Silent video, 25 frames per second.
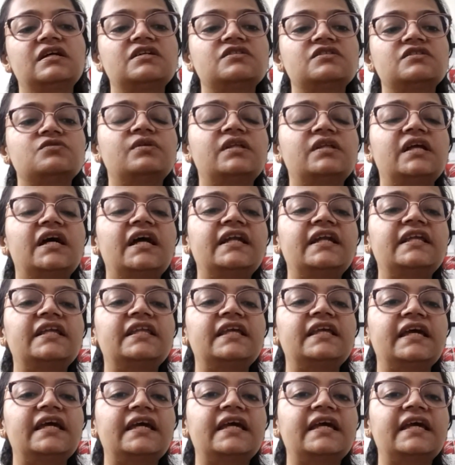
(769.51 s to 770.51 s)
so that
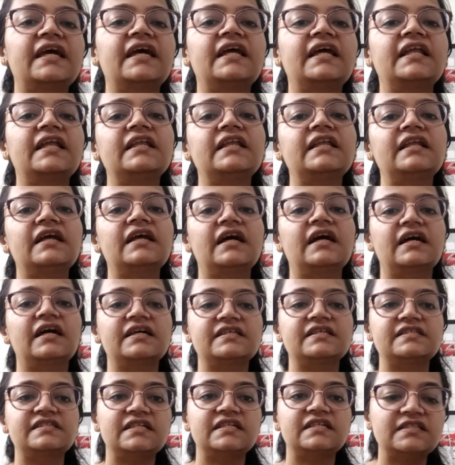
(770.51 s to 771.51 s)
they can assess
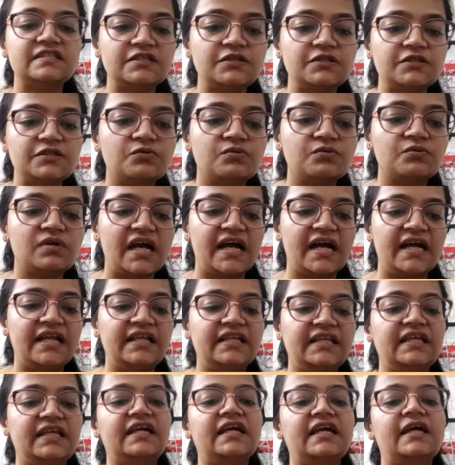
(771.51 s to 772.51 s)
you and they can
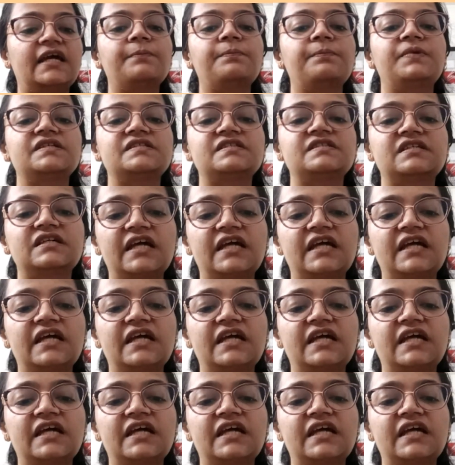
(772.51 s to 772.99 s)
prescribe you